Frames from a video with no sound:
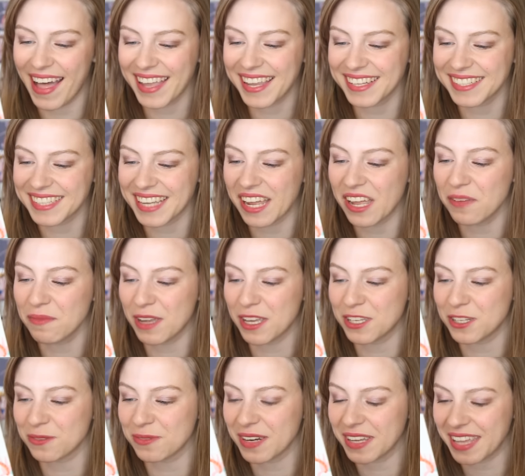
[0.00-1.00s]
I can tell it
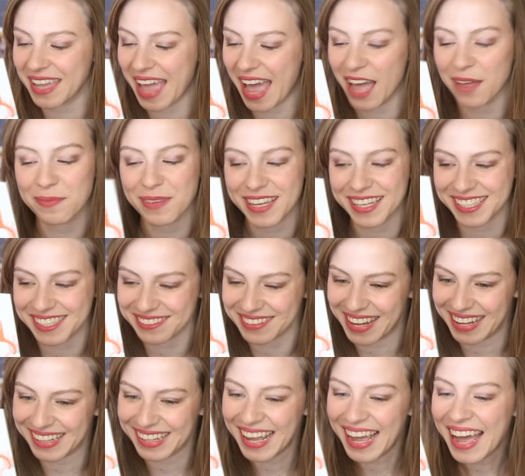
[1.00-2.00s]
made you really happy as
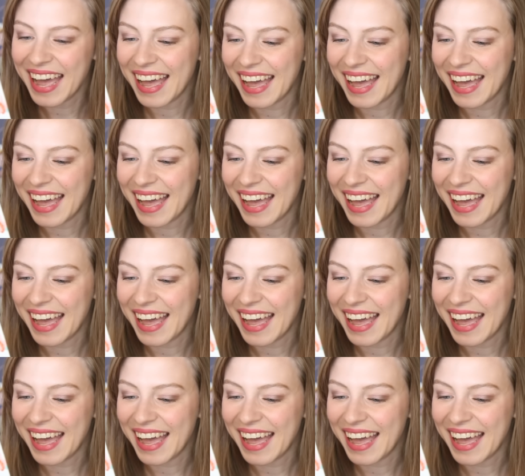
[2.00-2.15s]
well.